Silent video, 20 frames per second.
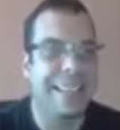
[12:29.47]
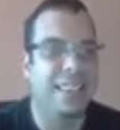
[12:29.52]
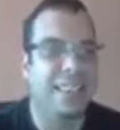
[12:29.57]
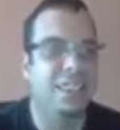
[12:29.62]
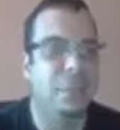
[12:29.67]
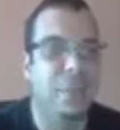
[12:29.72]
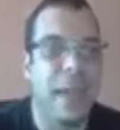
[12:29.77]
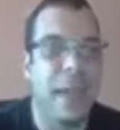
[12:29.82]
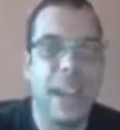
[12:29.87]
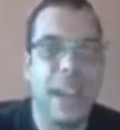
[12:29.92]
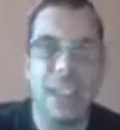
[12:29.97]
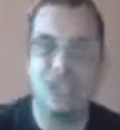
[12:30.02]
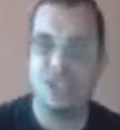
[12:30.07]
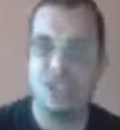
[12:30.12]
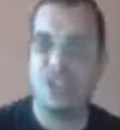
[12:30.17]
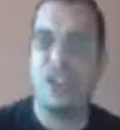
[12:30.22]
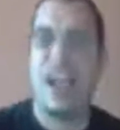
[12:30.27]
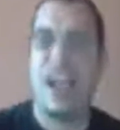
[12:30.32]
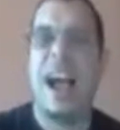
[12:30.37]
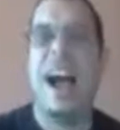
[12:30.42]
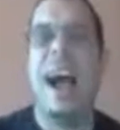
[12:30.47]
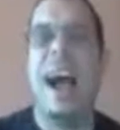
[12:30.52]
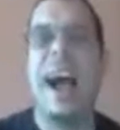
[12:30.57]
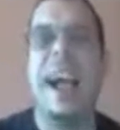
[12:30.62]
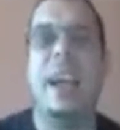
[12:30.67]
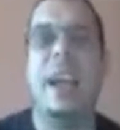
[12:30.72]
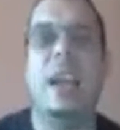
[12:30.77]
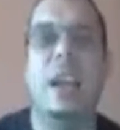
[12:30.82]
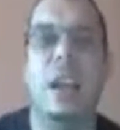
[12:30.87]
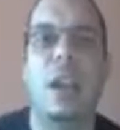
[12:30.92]
And this
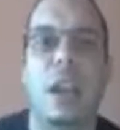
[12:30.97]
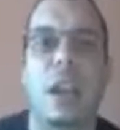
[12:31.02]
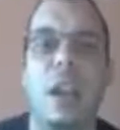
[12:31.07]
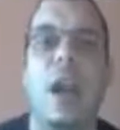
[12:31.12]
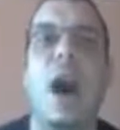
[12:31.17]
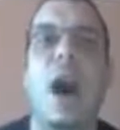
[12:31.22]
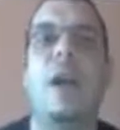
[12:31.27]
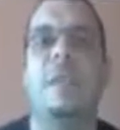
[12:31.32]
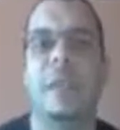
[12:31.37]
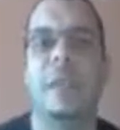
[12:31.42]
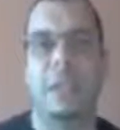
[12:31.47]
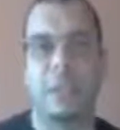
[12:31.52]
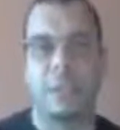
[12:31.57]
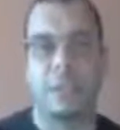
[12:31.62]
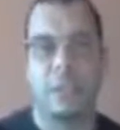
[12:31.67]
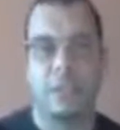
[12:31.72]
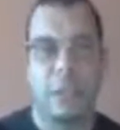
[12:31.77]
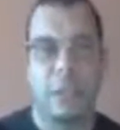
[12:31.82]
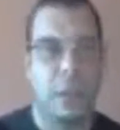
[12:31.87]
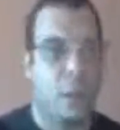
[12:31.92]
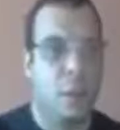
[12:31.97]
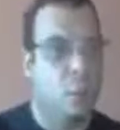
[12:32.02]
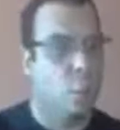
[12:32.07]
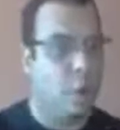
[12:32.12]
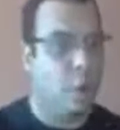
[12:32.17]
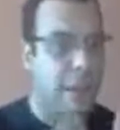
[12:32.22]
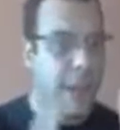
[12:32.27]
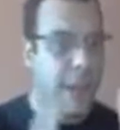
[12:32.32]
page, I love it.